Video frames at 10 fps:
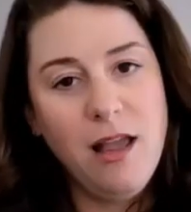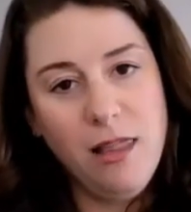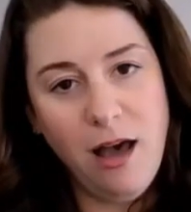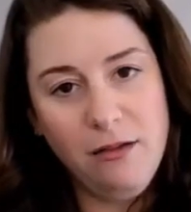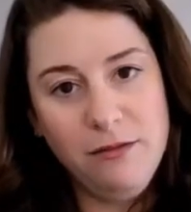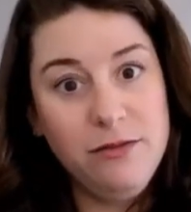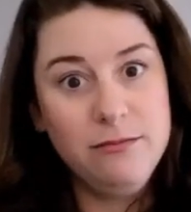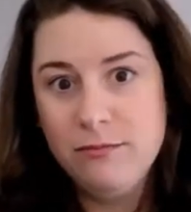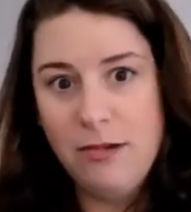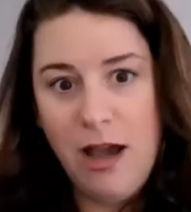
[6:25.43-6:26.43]
Love.
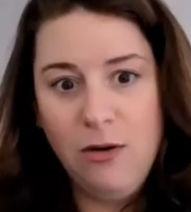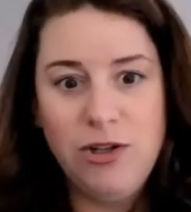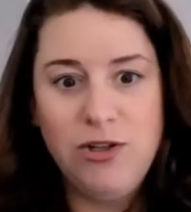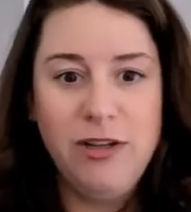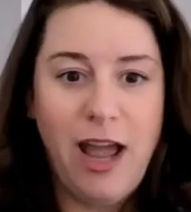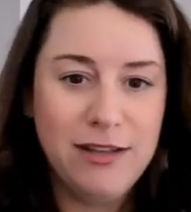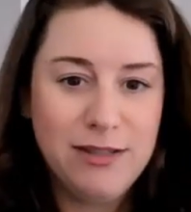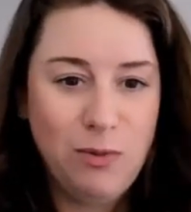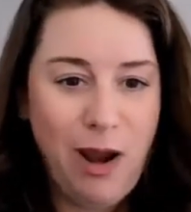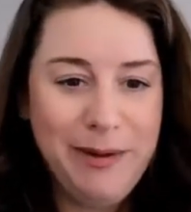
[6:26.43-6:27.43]
How could you
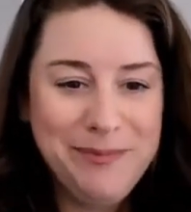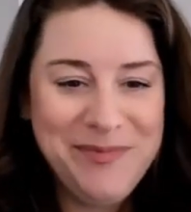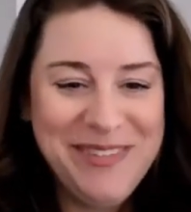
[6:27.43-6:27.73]
guess, right?